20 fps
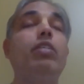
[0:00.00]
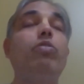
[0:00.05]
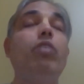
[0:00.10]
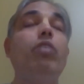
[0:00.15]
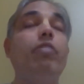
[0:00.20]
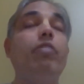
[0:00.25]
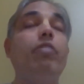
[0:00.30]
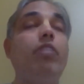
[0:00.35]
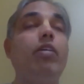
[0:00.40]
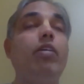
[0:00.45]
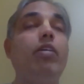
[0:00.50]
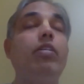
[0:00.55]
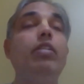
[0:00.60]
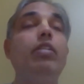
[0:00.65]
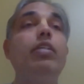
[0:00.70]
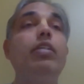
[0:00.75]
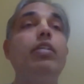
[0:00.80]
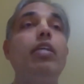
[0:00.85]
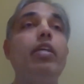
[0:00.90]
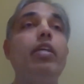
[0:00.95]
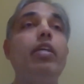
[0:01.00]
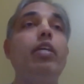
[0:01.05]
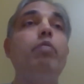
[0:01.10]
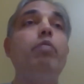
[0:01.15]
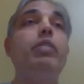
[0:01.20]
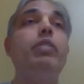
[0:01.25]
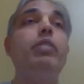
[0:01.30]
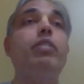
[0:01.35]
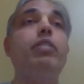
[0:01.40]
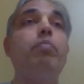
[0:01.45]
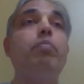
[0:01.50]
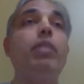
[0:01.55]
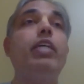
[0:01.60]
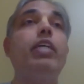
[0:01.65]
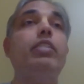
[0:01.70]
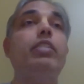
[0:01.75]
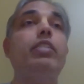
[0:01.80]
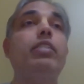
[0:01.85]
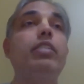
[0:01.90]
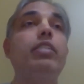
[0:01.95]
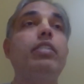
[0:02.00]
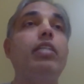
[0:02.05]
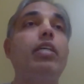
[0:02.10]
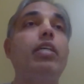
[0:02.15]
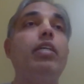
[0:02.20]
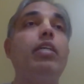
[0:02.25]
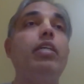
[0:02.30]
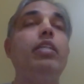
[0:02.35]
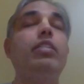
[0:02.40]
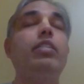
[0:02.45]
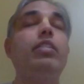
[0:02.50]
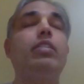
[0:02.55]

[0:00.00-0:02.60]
Only one little bit place in a